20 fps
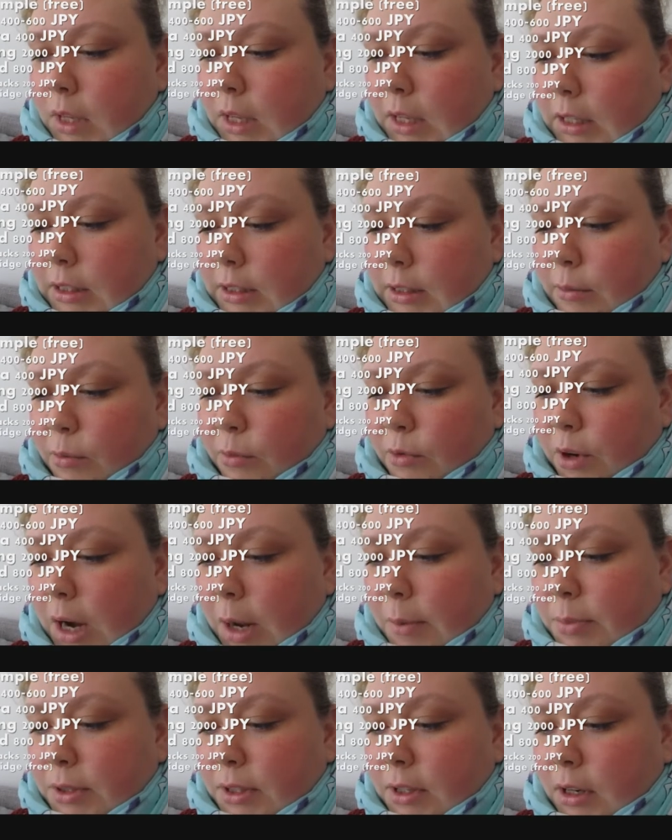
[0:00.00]
eat some
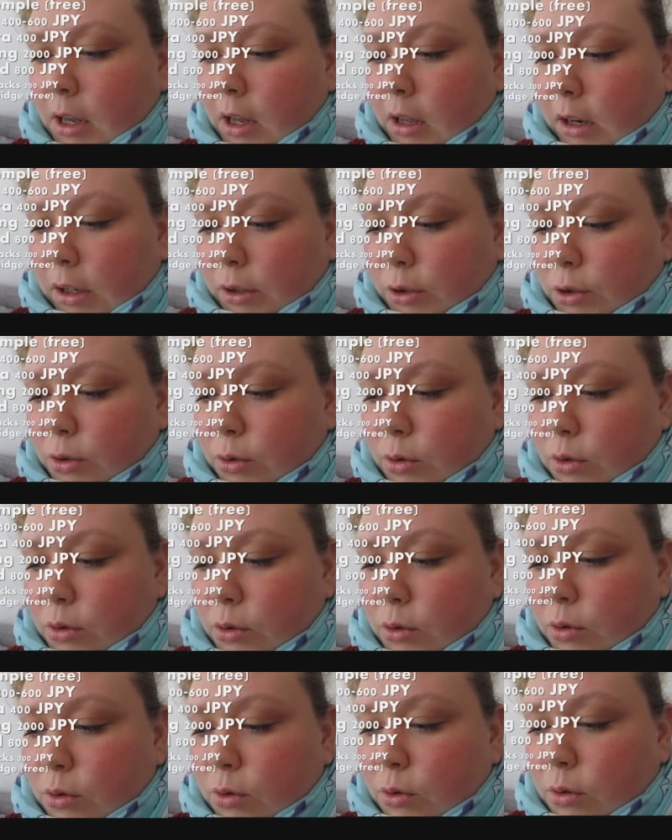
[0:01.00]
crepes in
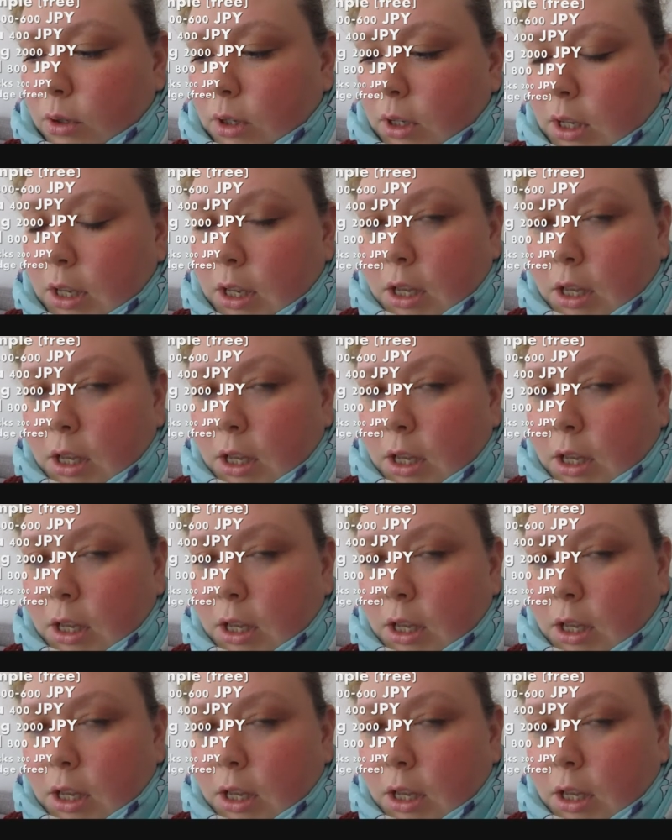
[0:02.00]
Harajuku,